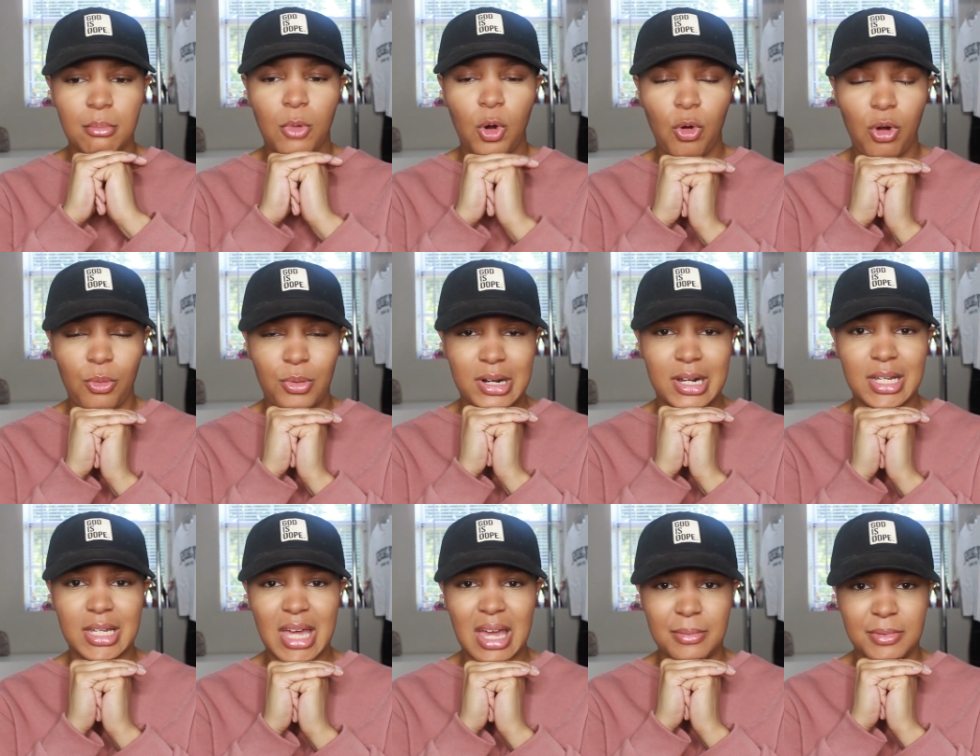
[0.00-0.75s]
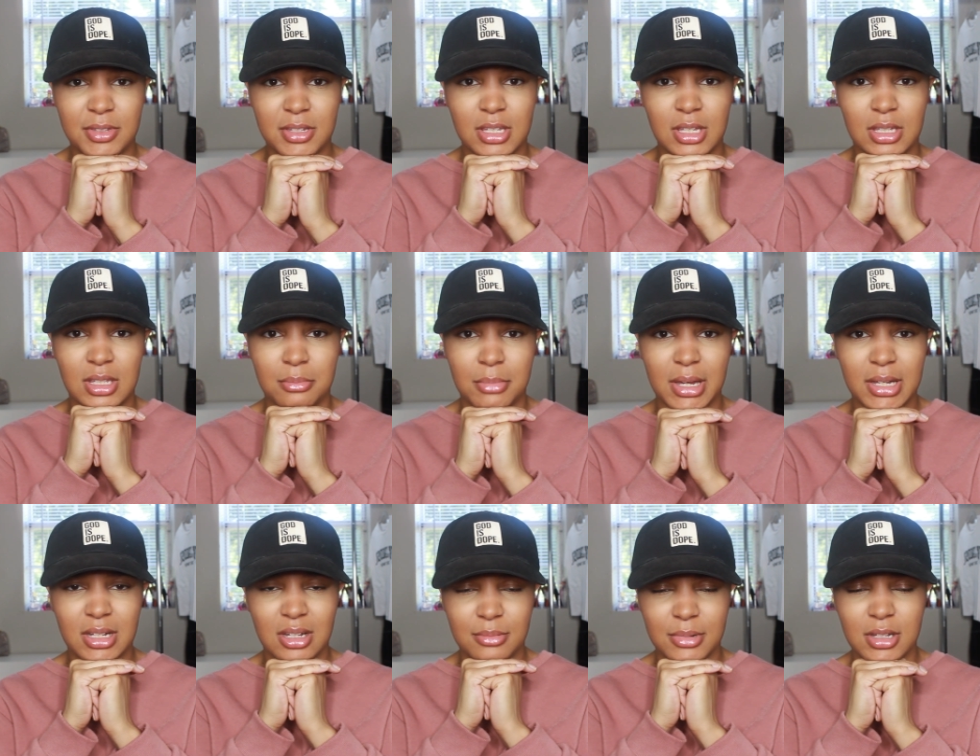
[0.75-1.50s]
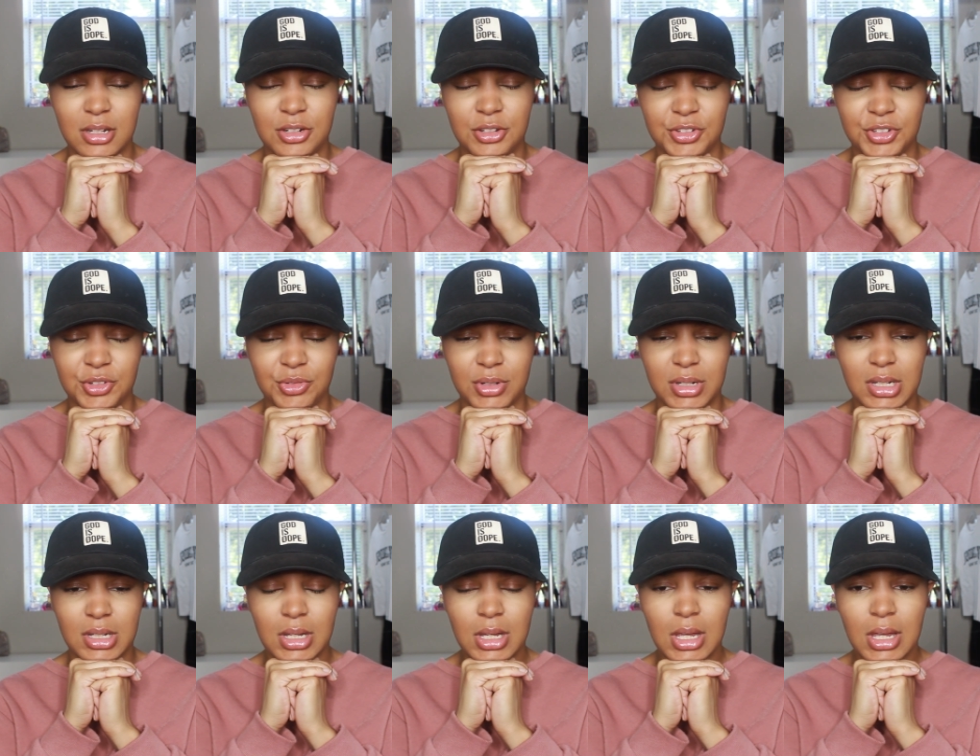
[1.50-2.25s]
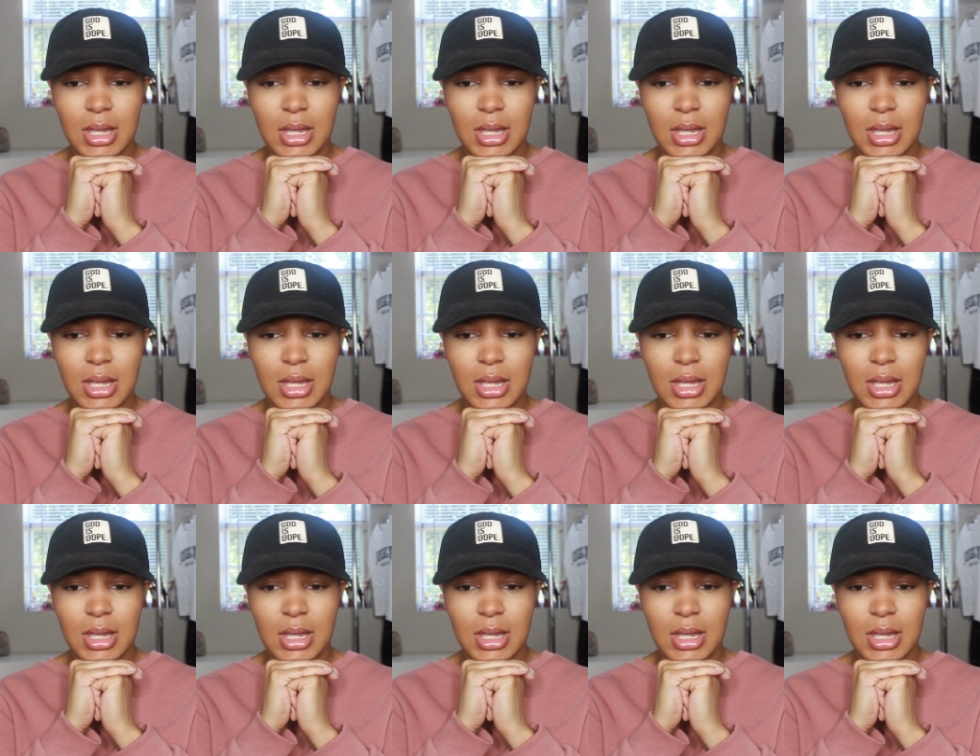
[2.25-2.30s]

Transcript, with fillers: more when it came to the makeup industry.